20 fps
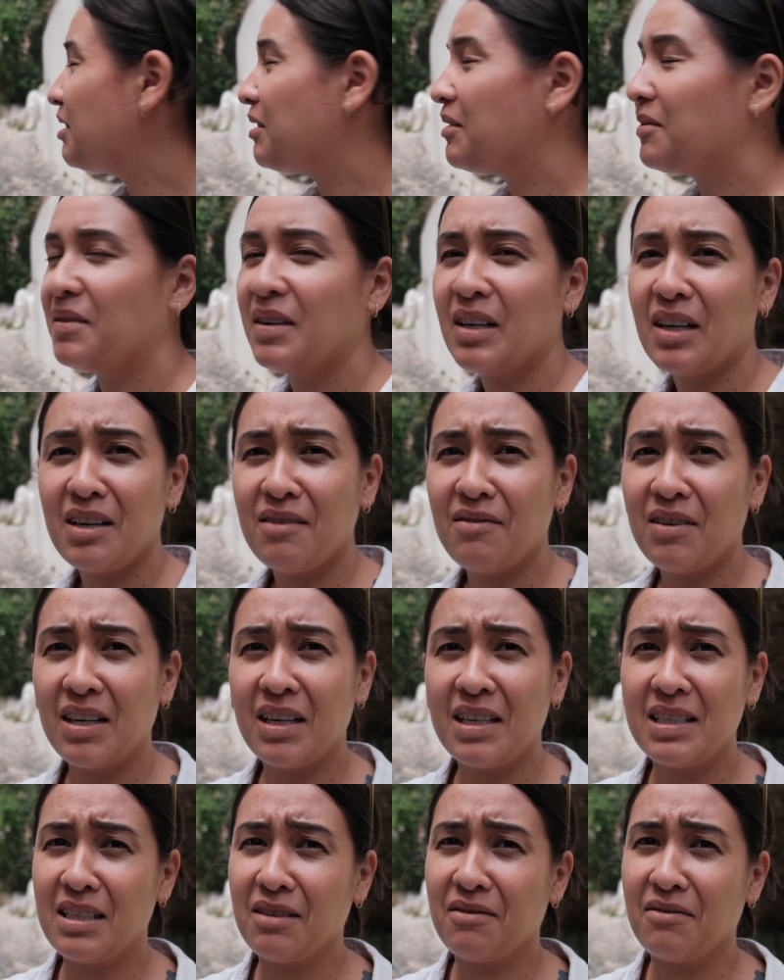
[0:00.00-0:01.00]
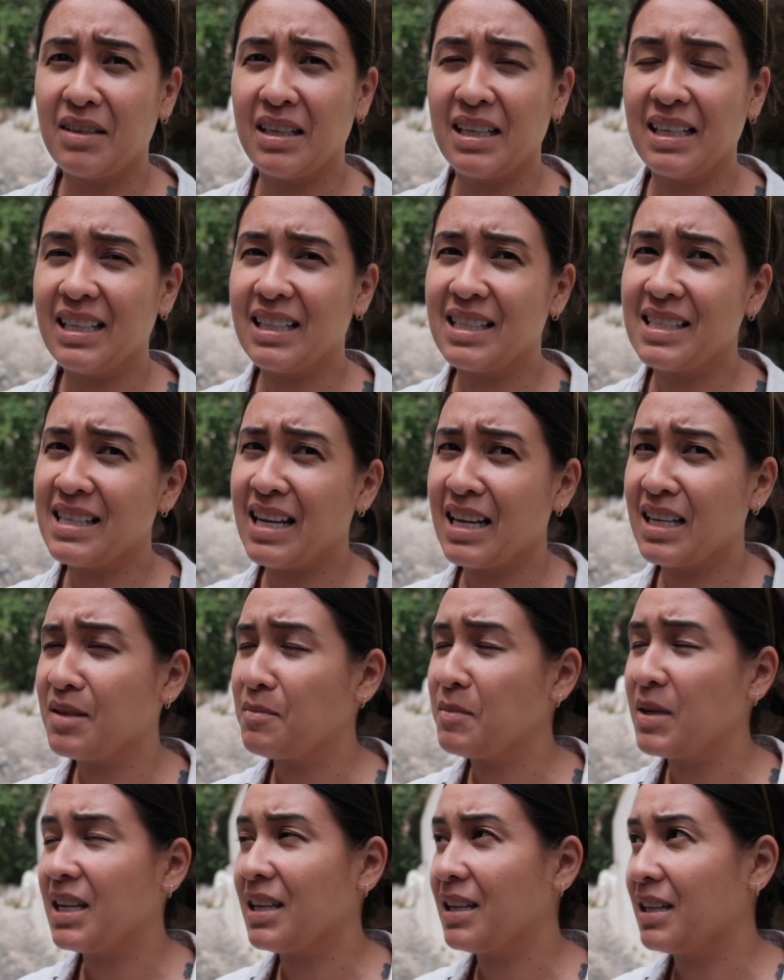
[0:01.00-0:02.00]
very, very different. It's nice
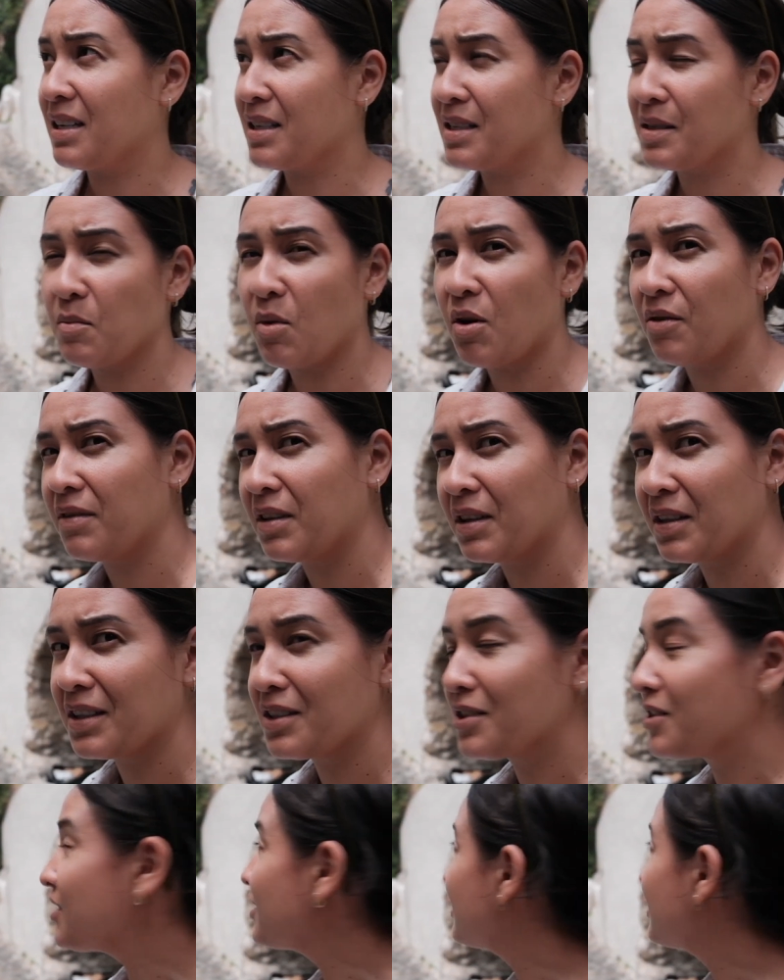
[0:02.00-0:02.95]
being in a small village.